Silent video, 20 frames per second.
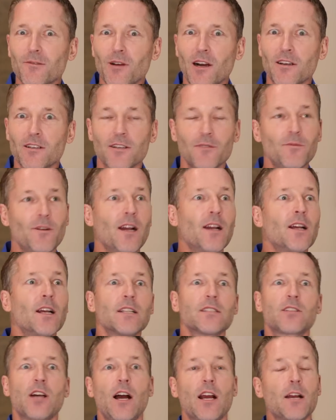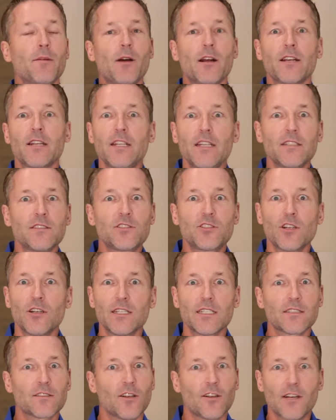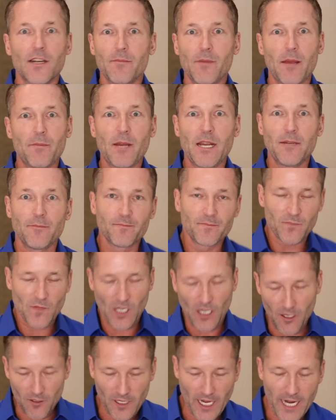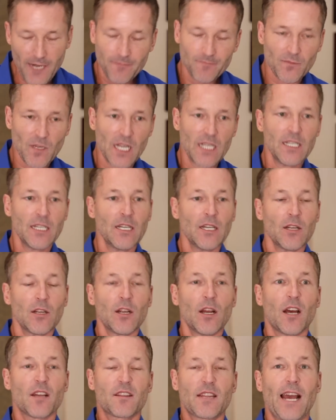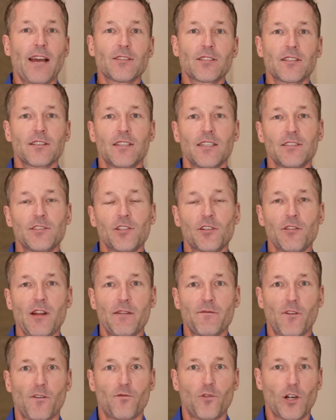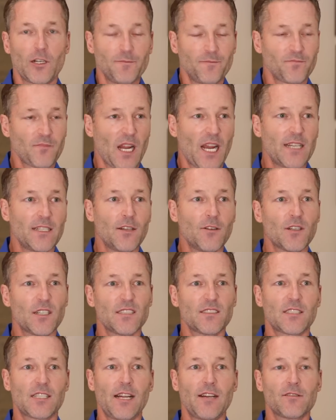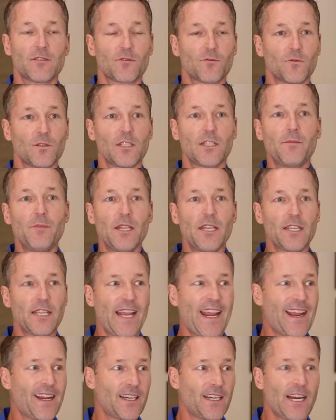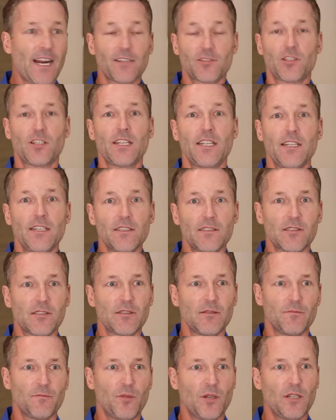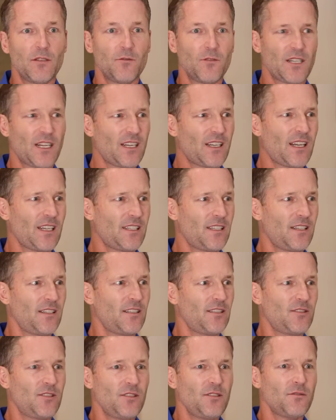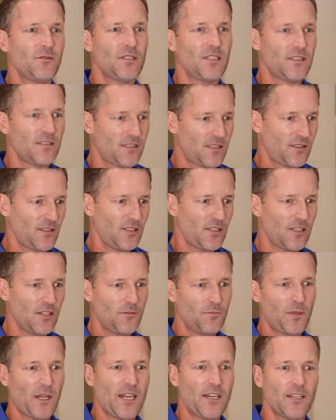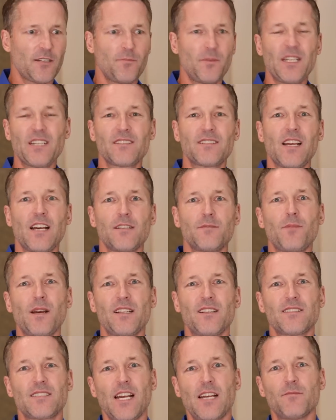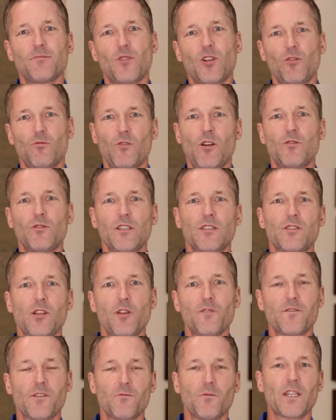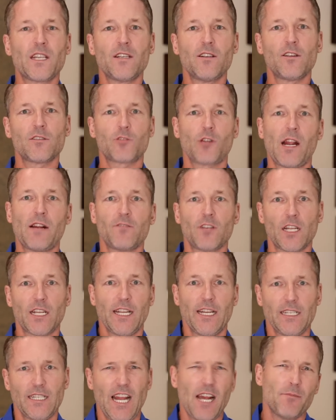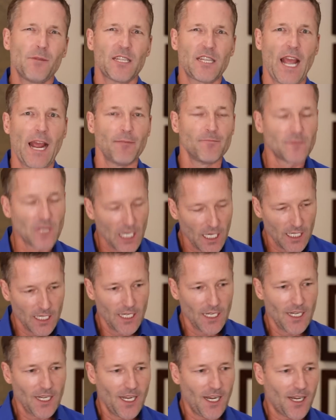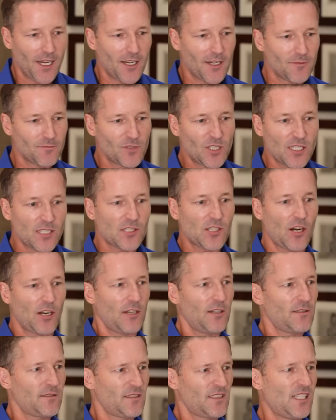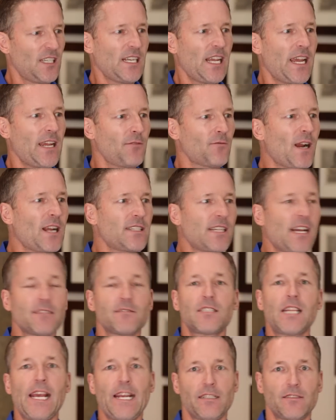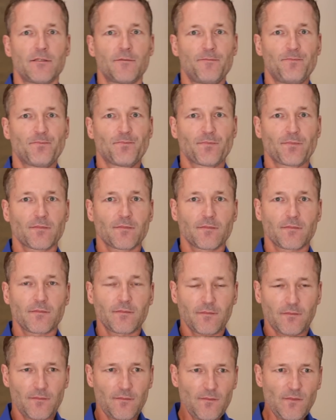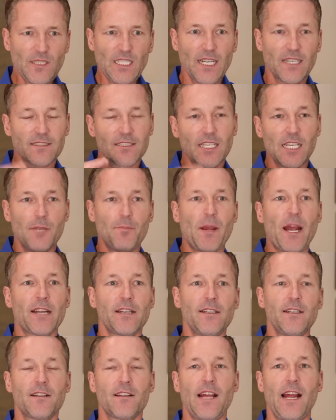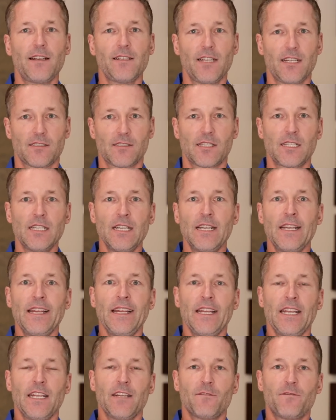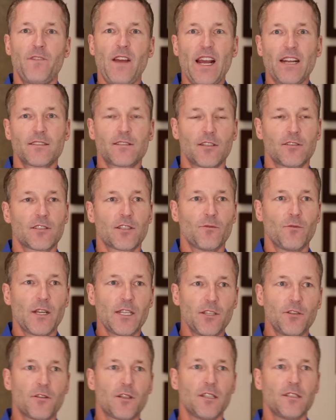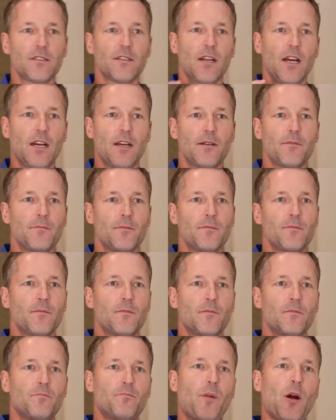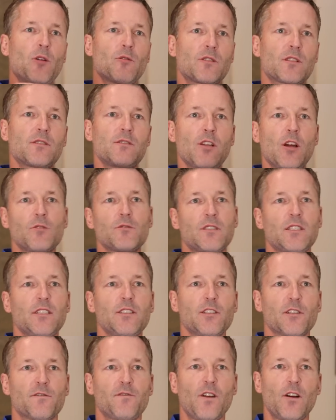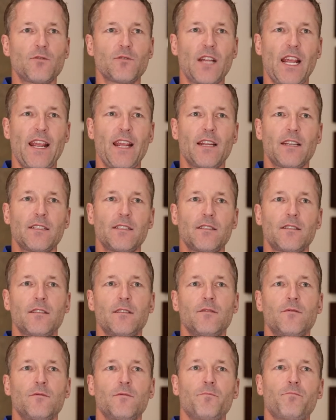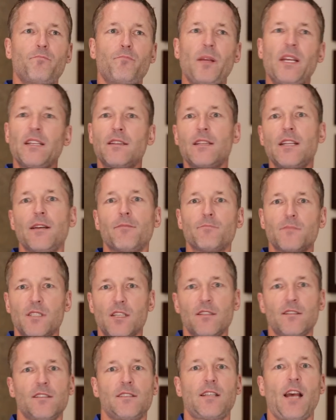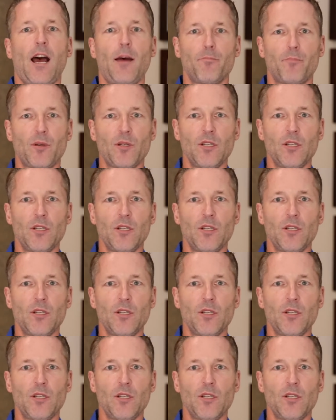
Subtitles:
welcome. Talk about ease, joy, and glory, baby. Okay. 1,000 things you're grateful for. I know it sounds really big, and it actually is, but what I'd like you to do is, you know, plan on being done by the time Corona's over and we can all travel again. How about that? Just start. Today, write down 10. And keep adding to that list. In fact, there's a way you can post notes in your phone and pin them to the top.